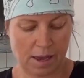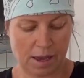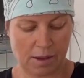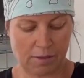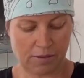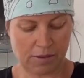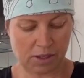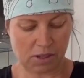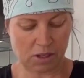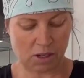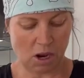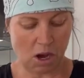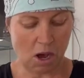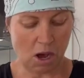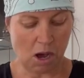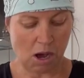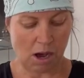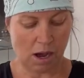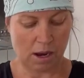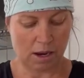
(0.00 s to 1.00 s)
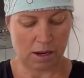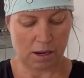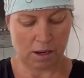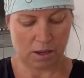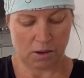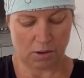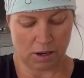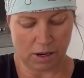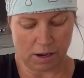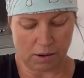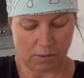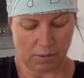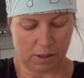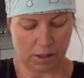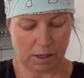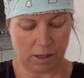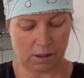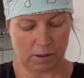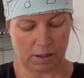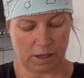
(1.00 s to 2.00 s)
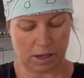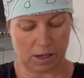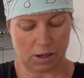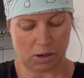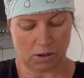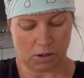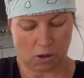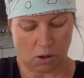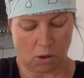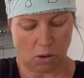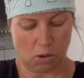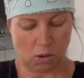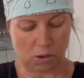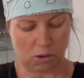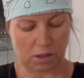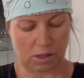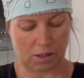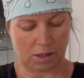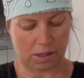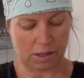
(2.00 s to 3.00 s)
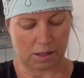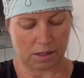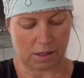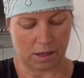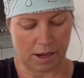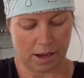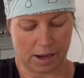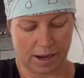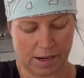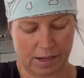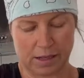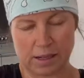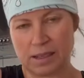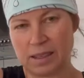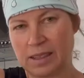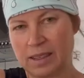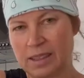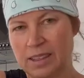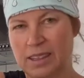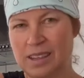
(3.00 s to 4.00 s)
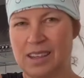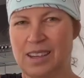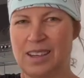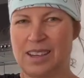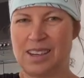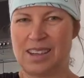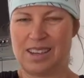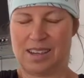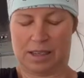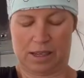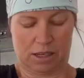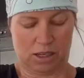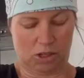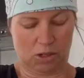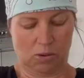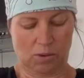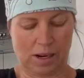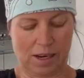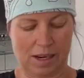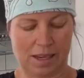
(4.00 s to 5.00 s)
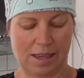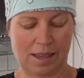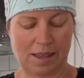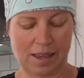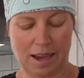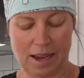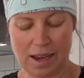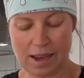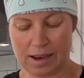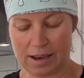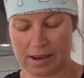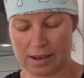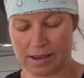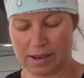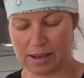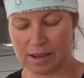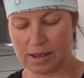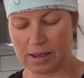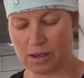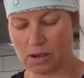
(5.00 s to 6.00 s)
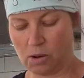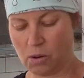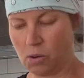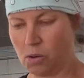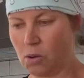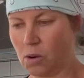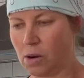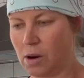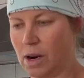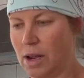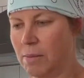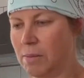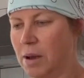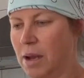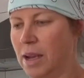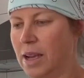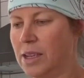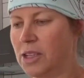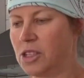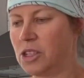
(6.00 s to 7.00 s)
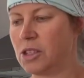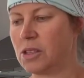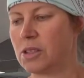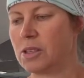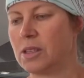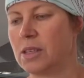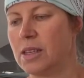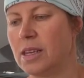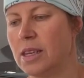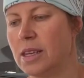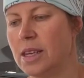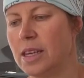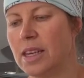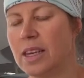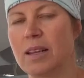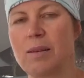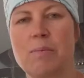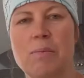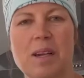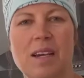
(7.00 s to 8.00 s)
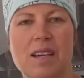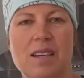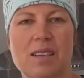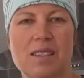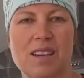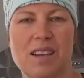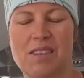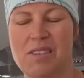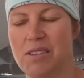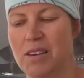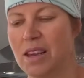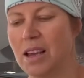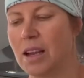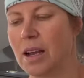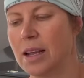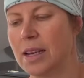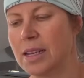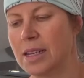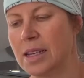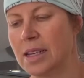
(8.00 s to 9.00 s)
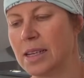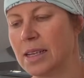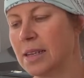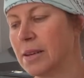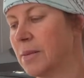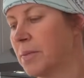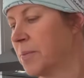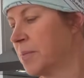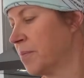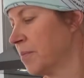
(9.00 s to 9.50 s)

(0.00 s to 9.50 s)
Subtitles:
If it's not, you got to really look at your goals and decide, do I need that? Or am I just eating it because I think I need it?